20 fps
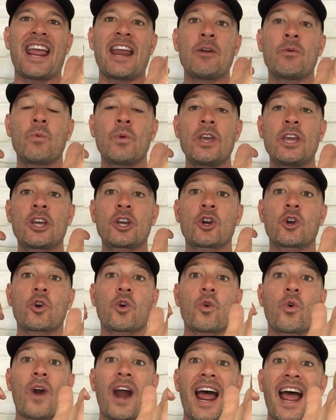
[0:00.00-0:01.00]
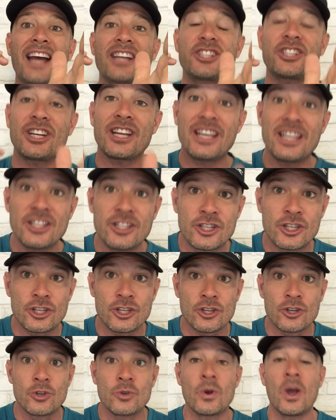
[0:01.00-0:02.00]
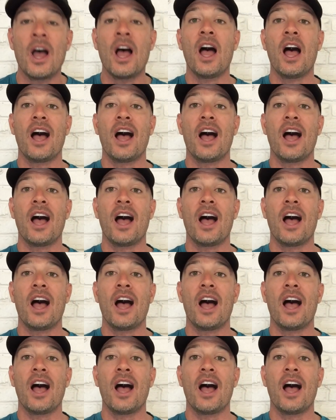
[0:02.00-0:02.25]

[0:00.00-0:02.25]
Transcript: and we crashed into